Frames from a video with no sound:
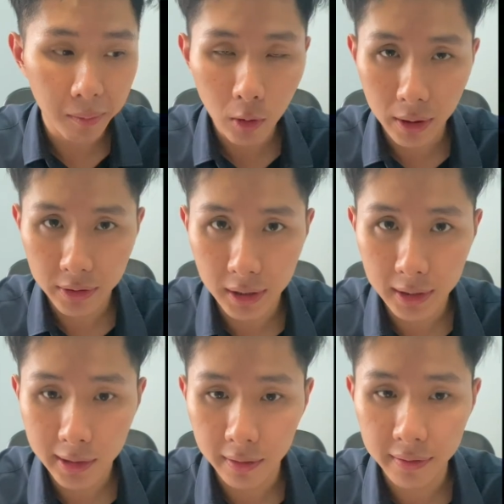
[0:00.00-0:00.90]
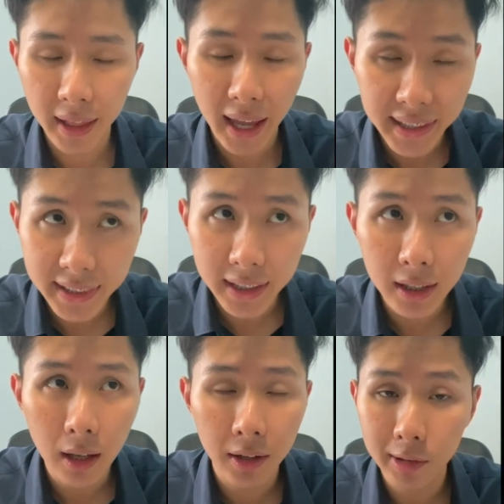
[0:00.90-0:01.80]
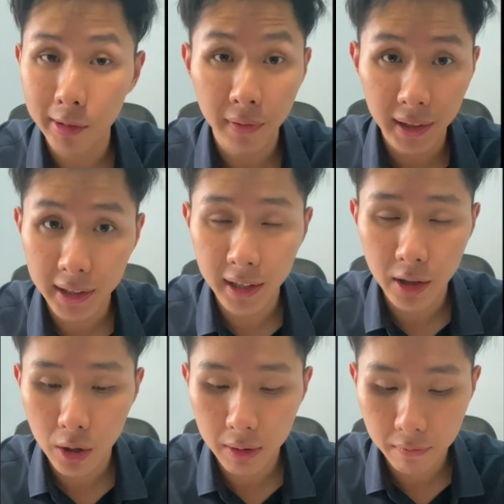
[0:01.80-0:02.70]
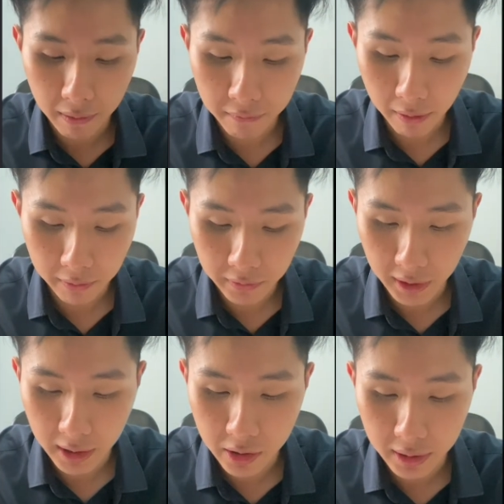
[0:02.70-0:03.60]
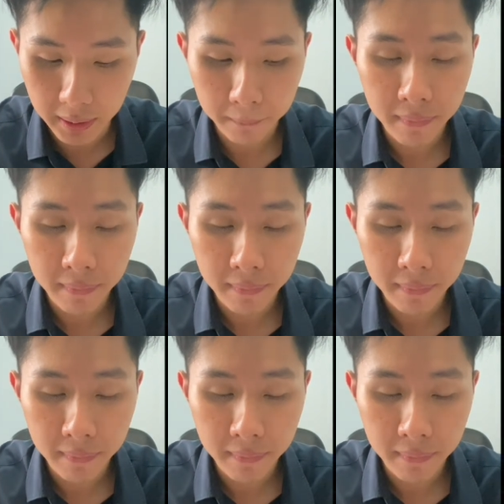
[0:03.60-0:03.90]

questions on testing and also validation and verification.